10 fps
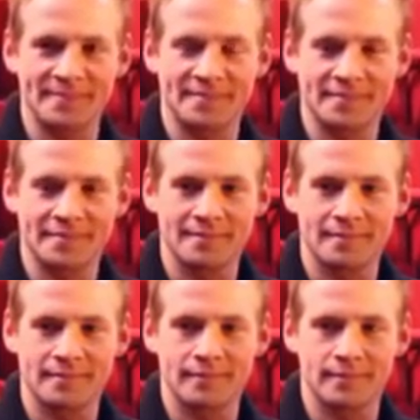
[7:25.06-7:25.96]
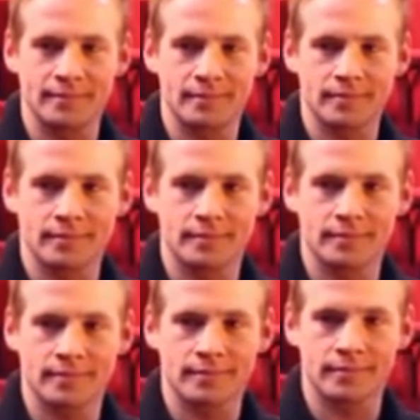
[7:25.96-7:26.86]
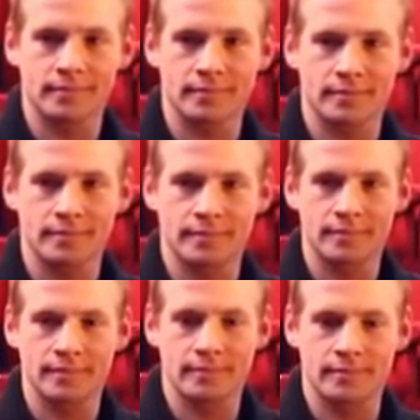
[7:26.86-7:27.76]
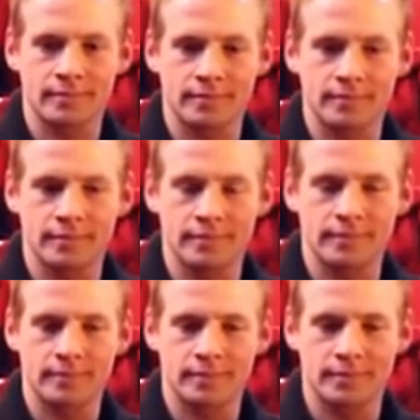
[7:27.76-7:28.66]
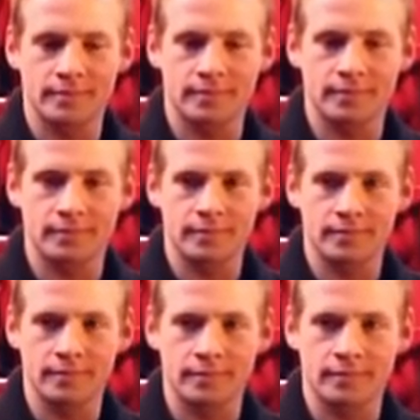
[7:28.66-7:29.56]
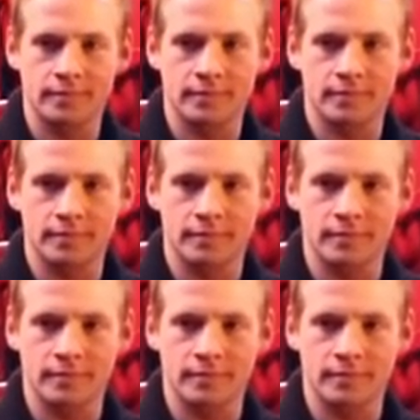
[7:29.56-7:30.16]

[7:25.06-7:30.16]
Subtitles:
No words are spoken by the person on screen.